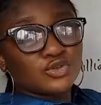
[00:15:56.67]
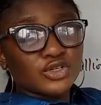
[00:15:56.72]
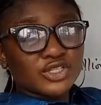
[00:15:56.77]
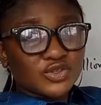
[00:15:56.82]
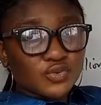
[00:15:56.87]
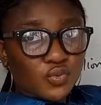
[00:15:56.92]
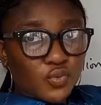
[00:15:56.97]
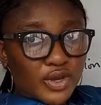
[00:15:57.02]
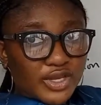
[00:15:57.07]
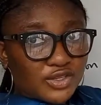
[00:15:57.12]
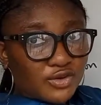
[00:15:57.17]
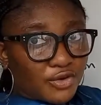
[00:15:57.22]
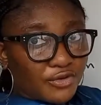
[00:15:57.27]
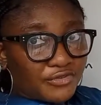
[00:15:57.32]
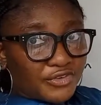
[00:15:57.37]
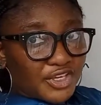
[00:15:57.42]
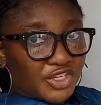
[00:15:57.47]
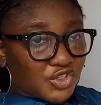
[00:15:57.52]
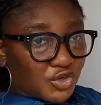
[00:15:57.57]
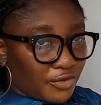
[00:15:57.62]
know the weight
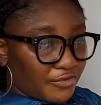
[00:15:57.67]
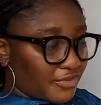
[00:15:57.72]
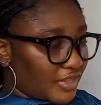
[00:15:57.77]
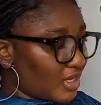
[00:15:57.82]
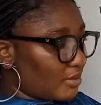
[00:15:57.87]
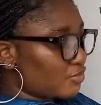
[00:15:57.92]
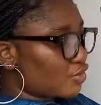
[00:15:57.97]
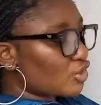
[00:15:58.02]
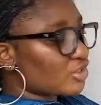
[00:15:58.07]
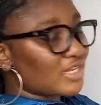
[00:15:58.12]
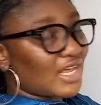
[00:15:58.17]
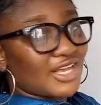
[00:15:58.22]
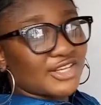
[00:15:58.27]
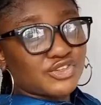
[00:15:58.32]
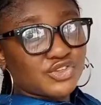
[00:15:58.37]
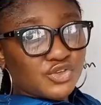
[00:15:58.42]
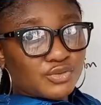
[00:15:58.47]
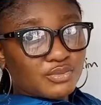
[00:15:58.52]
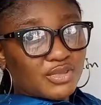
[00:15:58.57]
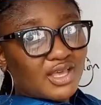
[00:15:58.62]
of each of them, just
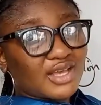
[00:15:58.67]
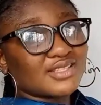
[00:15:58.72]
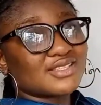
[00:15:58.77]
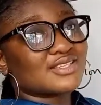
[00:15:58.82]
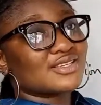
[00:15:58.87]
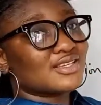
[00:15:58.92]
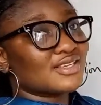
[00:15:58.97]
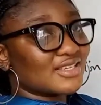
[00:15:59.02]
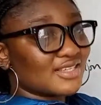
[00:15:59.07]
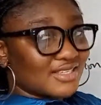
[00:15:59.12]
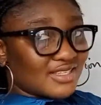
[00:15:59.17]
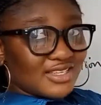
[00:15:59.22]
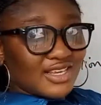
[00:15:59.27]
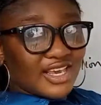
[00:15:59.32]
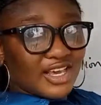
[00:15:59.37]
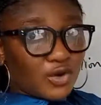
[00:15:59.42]
assume that is the